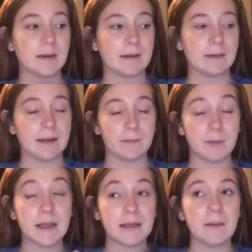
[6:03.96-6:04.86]
to
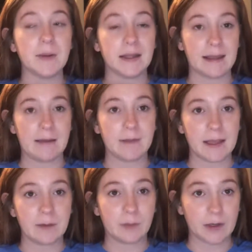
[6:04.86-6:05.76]
pick up a game
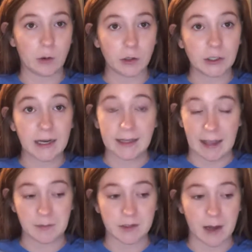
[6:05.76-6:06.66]
he had pre-ordered at
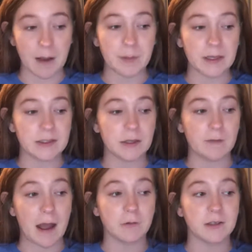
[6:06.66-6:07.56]
GameStop, and so
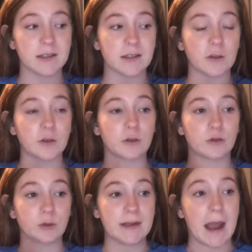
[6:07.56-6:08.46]
that was
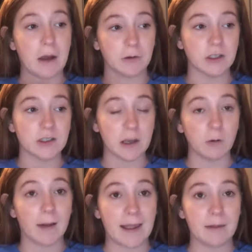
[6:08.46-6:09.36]
3 hours
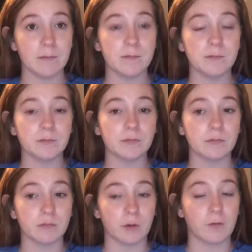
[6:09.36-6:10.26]
away
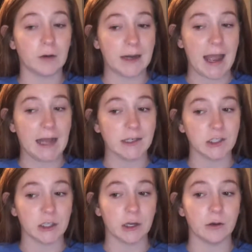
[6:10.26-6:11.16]
before we had
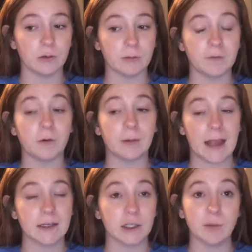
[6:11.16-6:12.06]
to
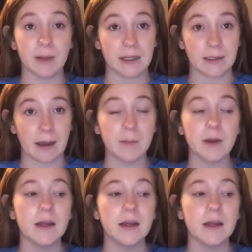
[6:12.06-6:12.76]
go pick it up,